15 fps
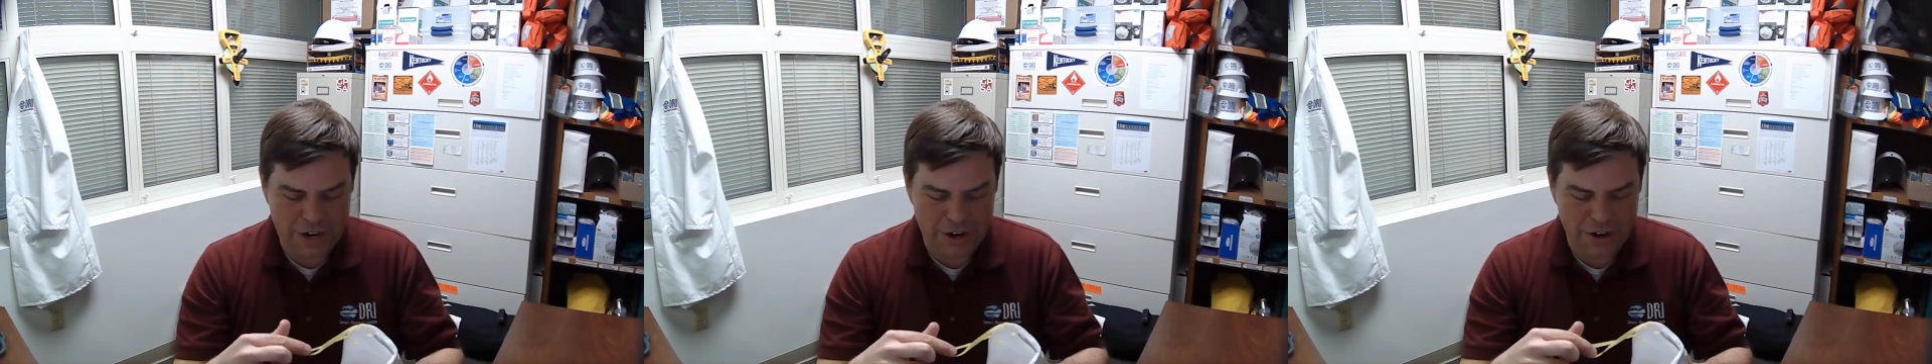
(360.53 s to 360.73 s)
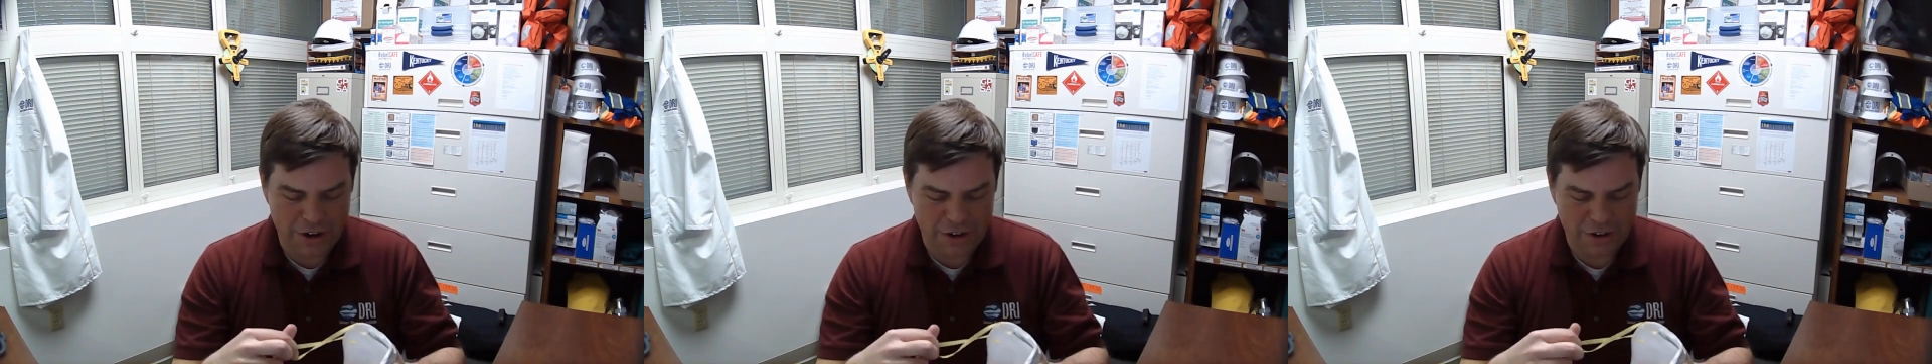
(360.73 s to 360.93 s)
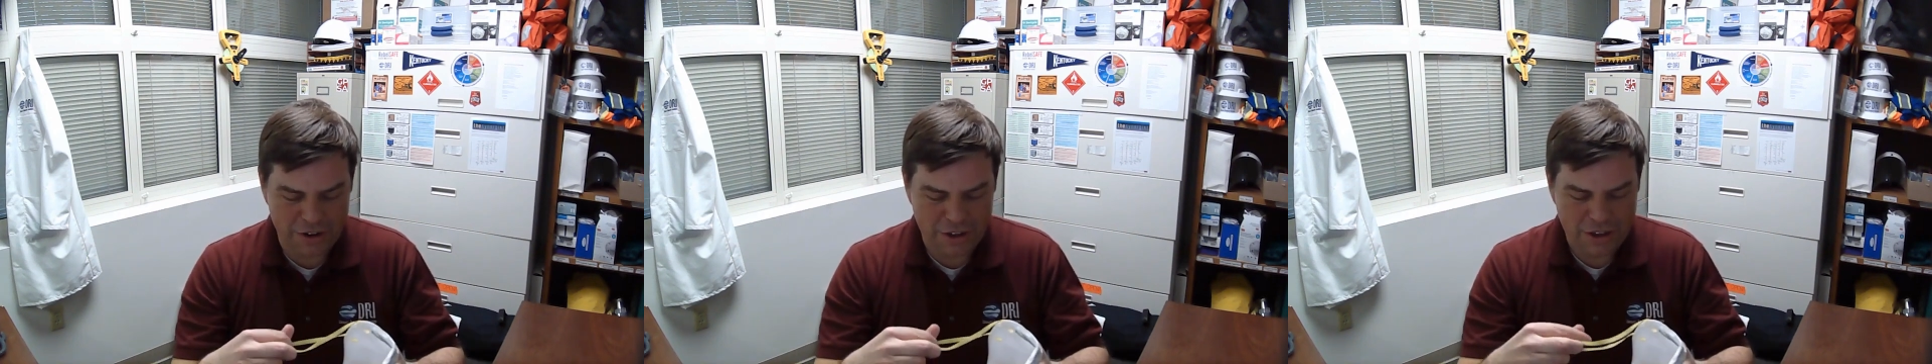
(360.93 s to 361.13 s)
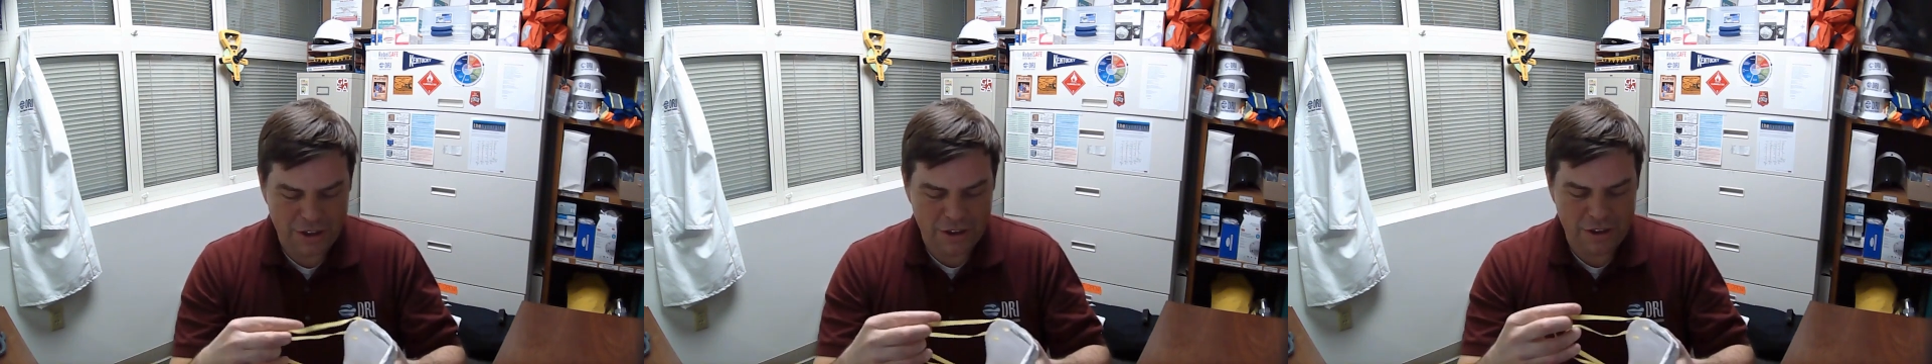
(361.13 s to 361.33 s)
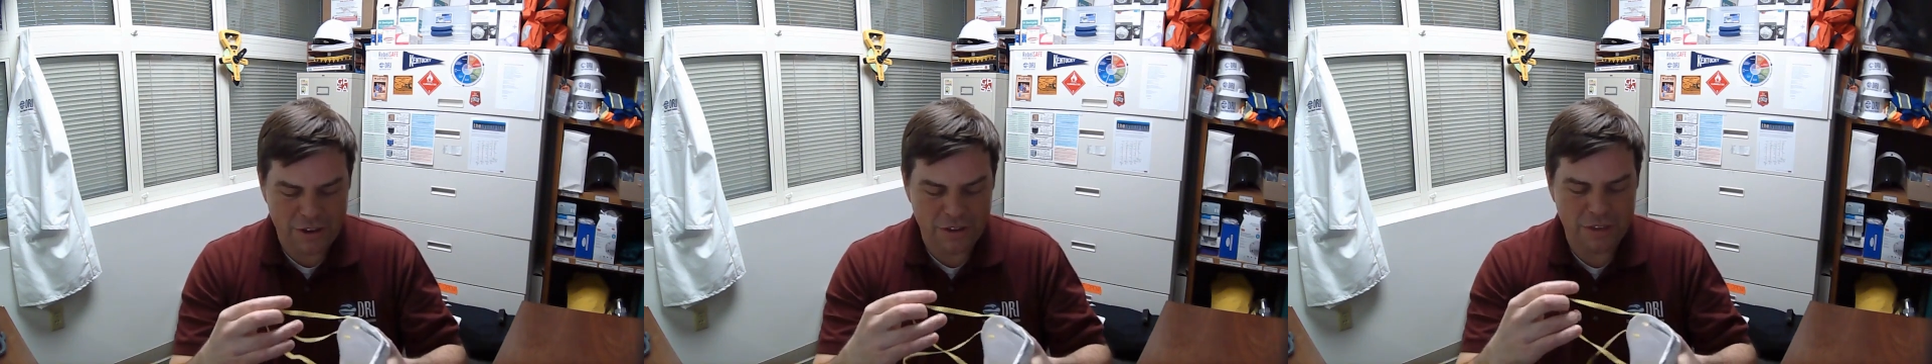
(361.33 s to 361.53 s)
ear,
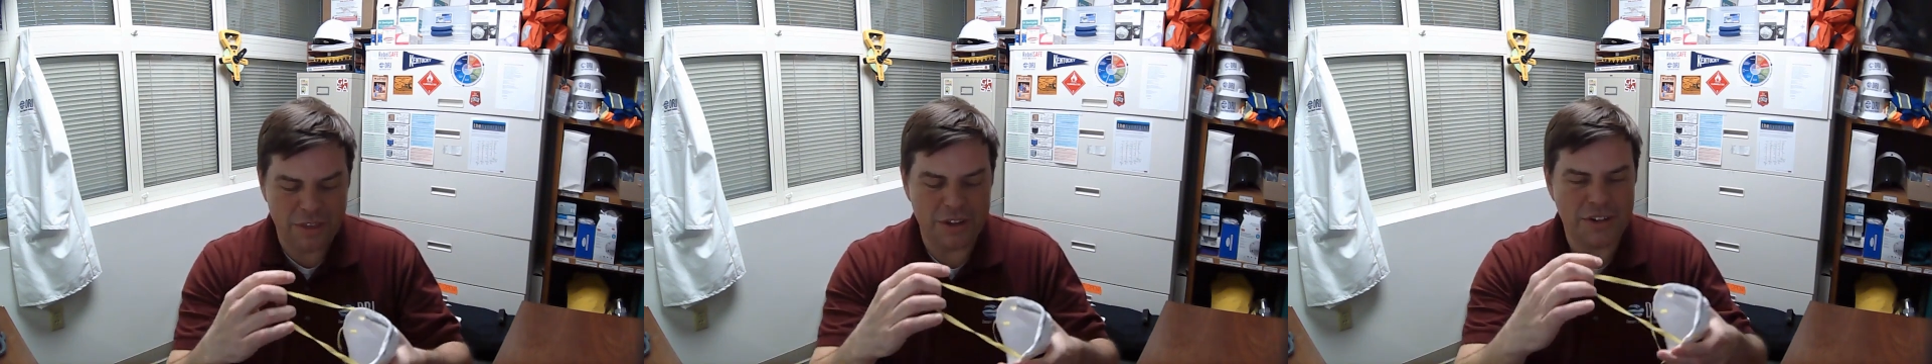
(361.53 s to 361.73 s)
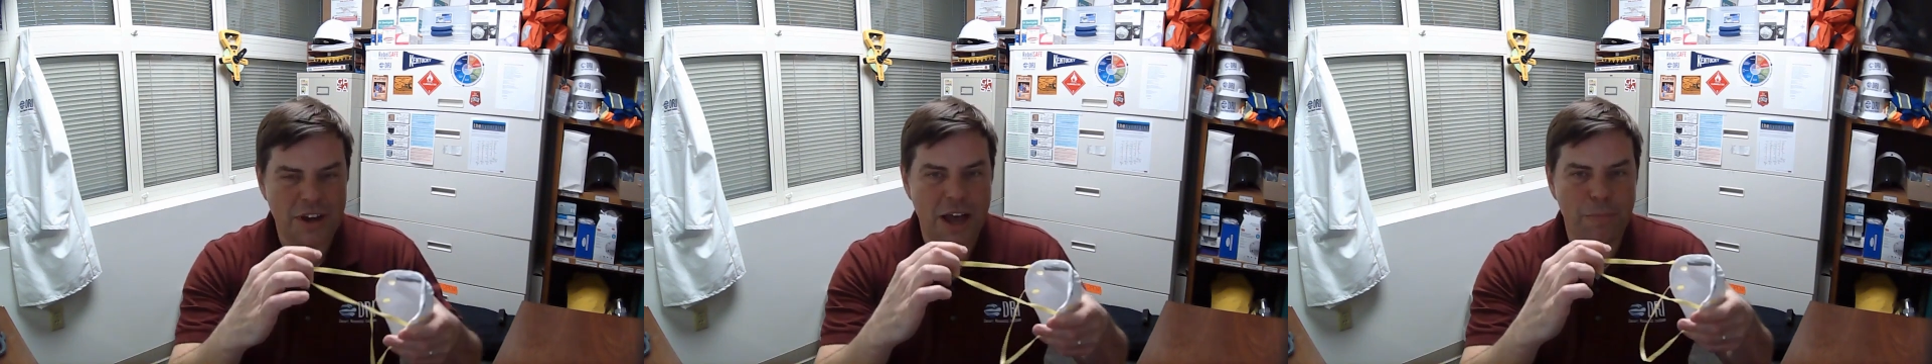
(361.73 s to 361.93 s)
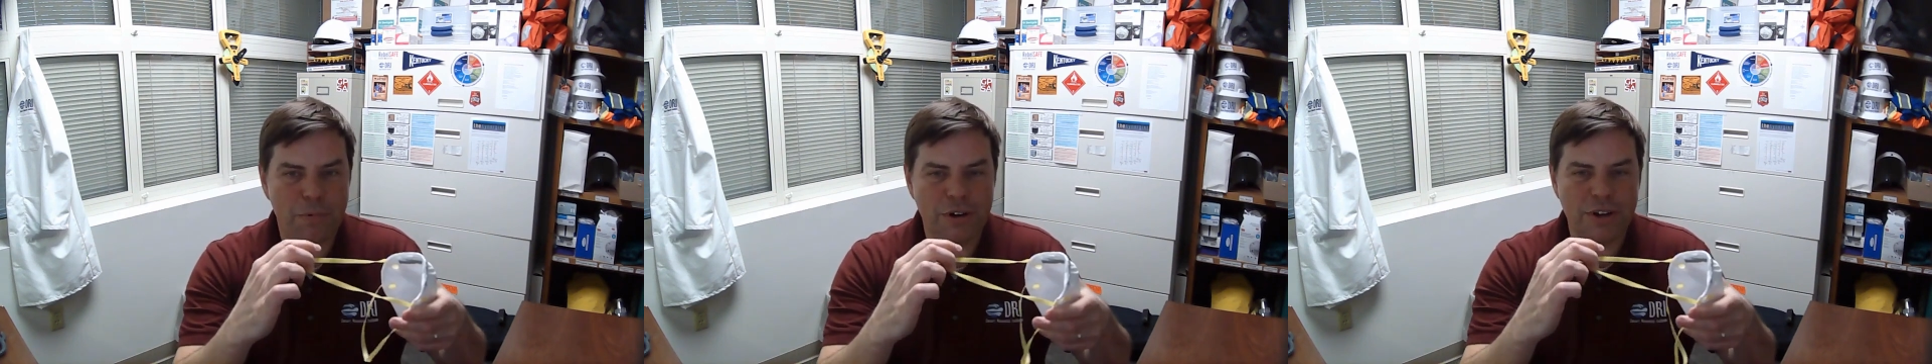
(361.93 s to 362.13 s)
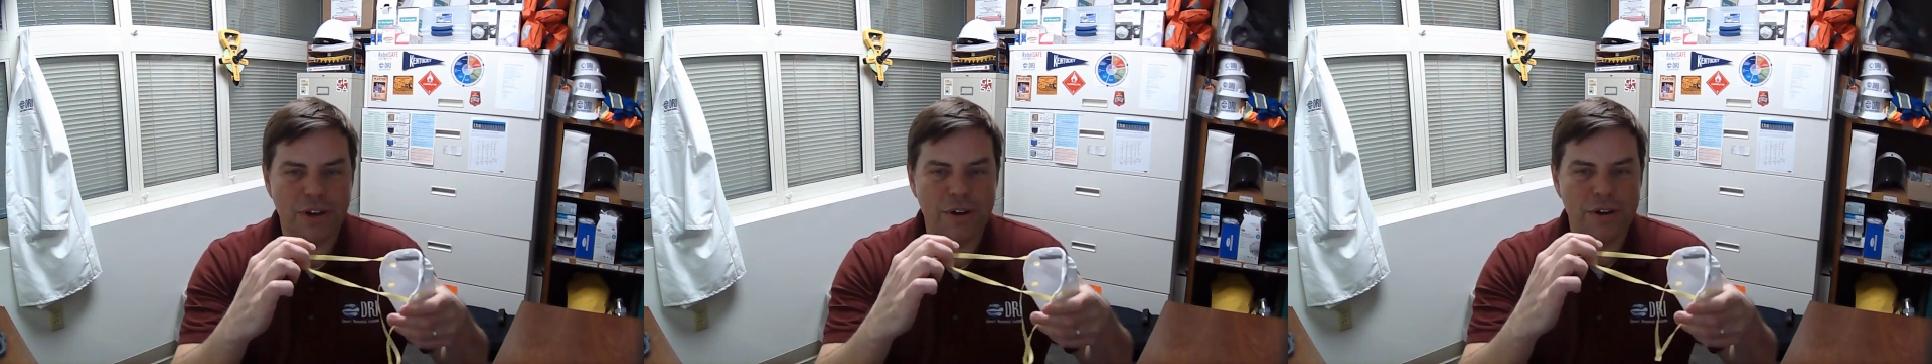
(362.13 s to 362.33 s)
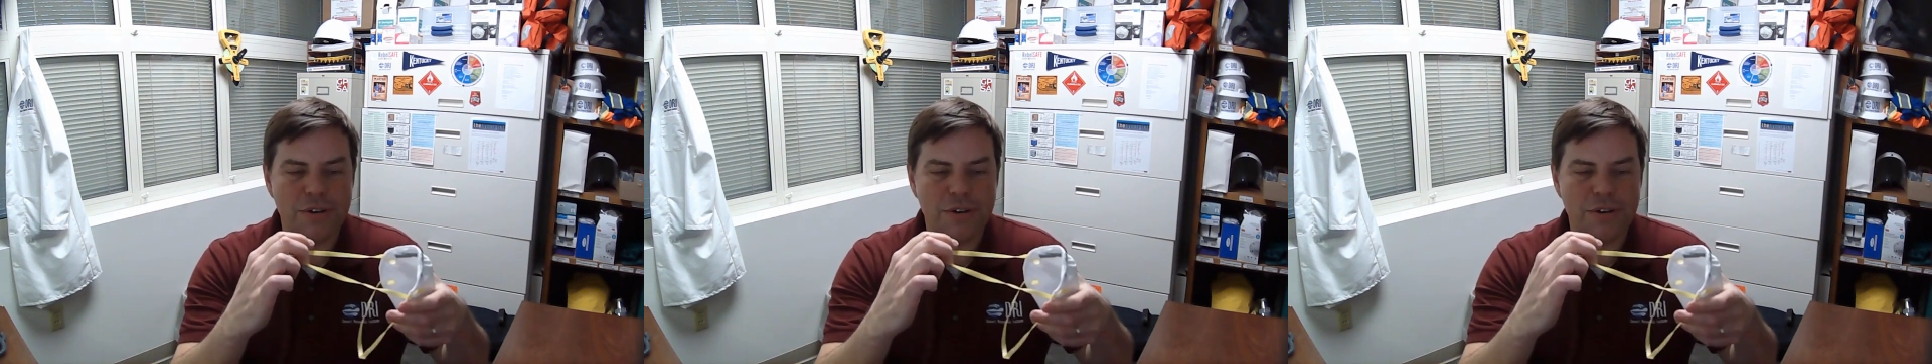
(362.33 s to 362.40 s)
the top one